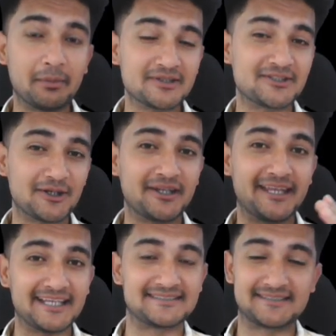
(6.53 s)
Amazon
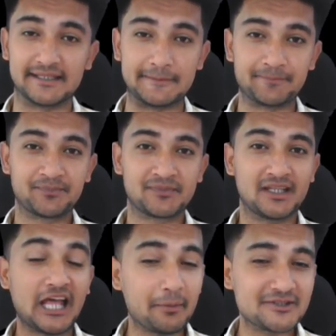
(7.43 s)
S three.
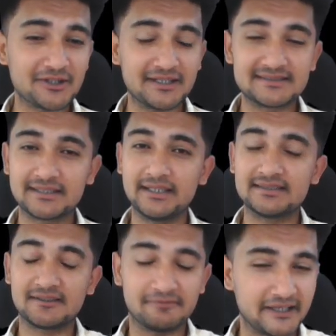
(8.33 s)
Amazon S three
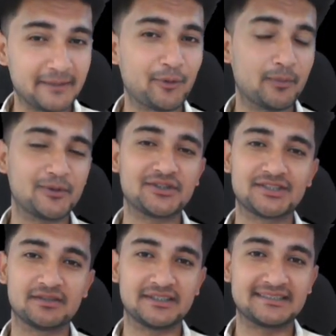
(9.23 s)
is a very popular
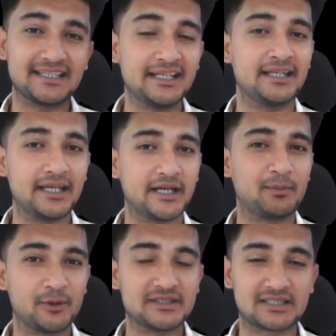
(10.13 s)
service in A
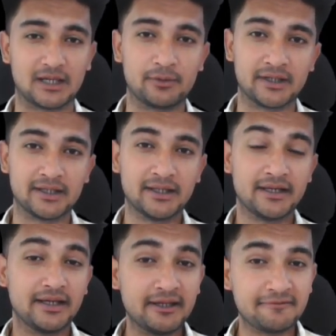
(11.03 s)
W S Cloud.
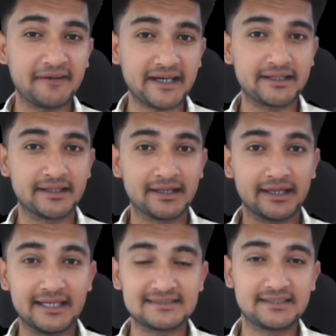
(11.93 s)
In fact,
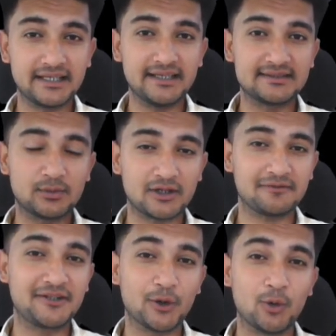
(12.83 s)
S three is one
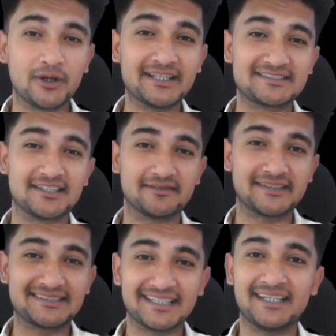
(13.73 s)
of the oldest
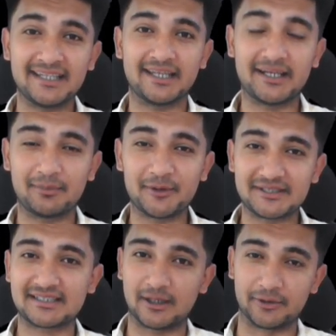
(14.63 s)
service in A W
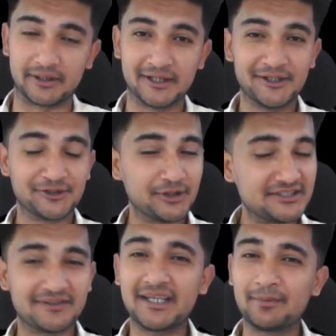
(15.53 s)
S Cloud. So it's
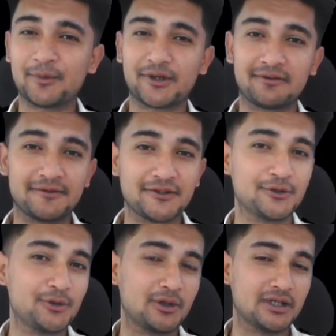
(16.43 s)
very important for
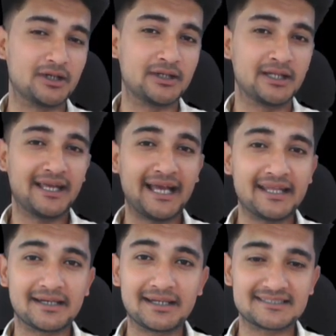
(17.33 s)
you to learn and
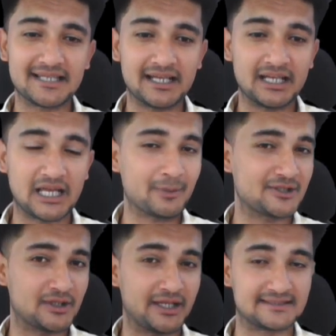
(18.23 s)
understand
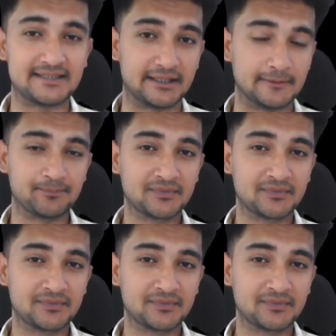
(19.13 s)
Amazon S three.